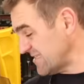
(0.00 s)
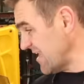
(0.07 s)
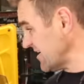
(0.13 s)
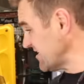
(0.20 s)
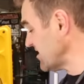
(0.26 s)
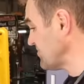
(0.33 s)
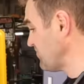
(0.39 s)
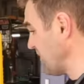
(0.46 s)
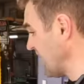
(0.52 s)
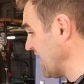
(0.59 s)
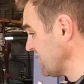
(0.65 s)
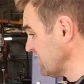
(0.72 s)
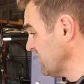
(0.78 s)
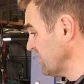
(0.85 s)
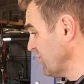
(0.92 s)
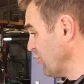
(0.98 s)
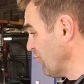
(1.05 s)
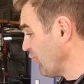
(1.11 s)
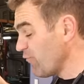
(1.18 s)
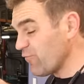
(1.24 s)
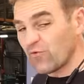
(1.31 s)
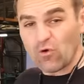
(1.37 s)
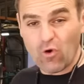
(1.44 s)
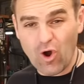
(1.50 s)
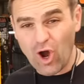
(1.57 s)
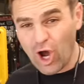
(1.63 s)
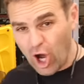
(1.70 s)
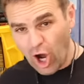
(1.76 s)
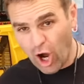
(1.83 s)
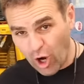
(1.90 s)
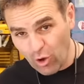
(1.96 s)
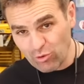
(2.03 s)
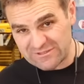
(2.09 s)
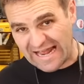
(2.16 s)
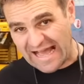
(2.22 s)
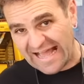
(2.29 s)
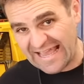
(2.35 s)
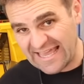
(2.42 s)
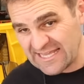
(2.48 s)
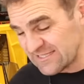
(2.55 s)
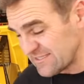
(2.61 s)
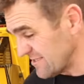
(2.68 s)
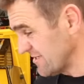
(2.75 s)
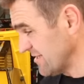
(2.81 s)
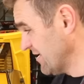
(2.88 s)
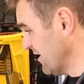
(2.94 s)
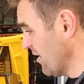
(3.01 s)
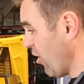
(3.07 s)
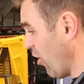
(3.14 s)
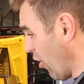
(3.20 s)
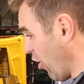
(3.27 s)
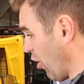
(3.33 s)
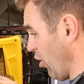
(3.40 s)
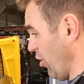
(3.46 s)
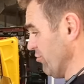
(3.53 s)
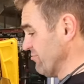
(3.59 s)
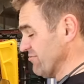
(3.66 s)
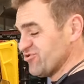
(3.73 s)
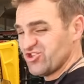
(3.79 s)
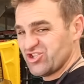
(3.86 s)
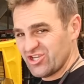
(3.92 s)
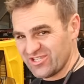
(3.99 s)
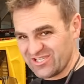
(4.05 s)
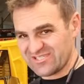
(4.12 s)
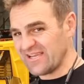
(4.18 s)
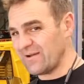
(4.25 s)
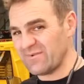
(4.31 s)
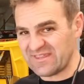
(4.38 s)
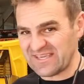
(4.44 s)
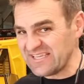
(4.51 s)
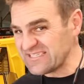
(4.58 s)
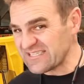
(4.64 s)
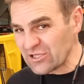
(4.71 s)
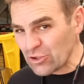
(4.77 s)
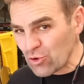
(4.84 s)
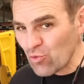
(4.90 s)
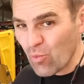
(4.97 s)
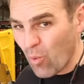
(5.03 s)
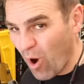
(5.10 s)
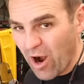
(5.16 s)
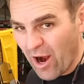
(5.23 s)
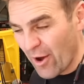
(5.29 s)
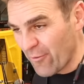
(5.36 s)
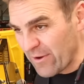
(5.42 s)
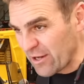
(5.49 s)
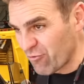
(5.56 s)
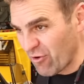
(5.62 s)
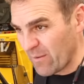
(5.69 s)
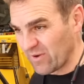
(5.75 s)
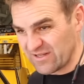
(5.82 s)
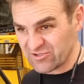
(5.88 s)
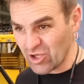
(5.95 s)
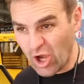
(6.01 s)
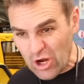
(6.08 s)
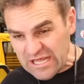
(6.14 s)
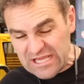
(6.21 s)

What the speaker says: This has been 4 whole days on just some of these little wiring gremlins.